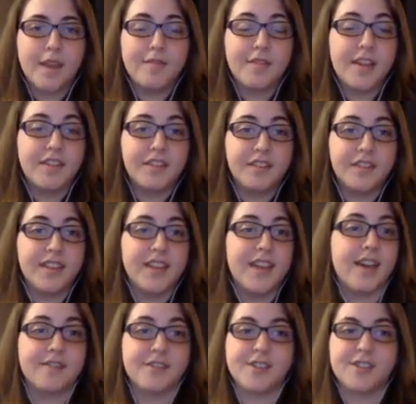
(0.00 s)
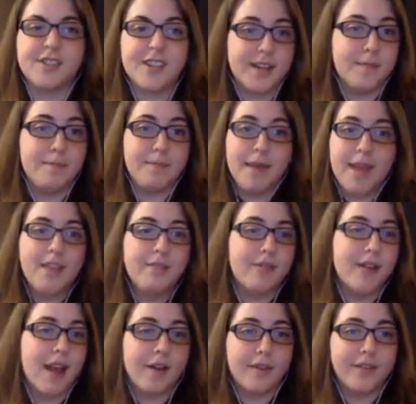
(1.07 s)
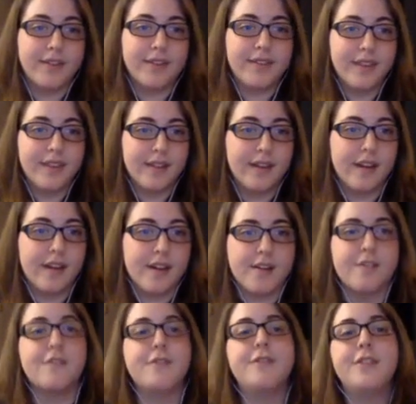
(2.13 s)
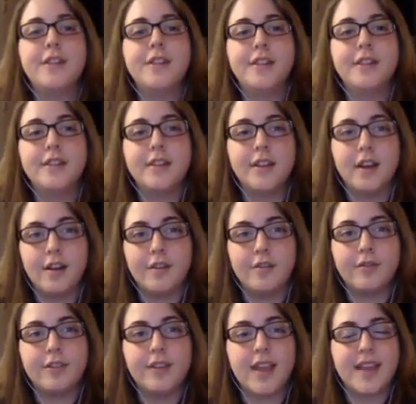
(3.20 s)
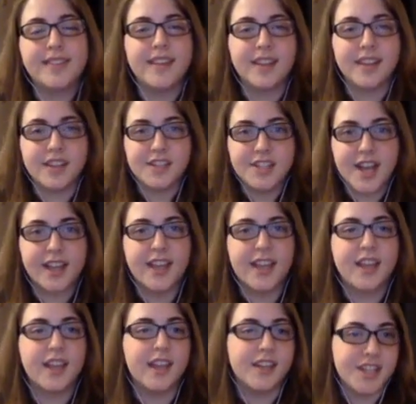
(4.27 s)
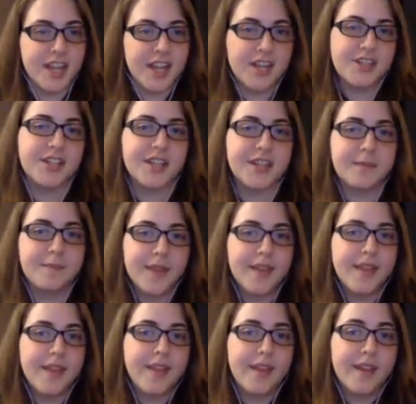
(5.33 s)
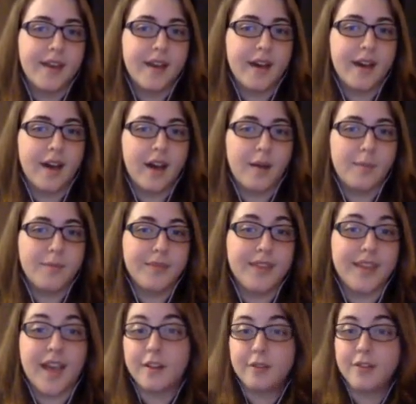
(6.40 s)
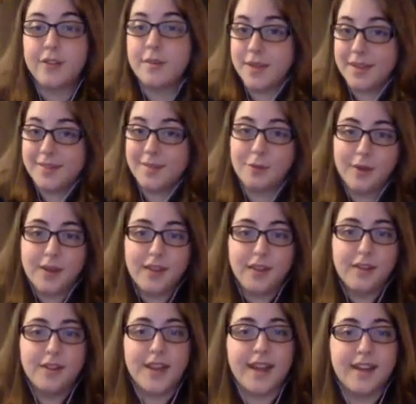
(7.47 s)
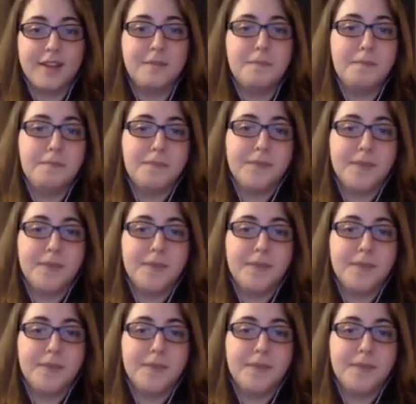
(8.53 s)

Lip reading: Eventually, after many rounds of guessing and checking and changing, the algorithm gets pretty good at it.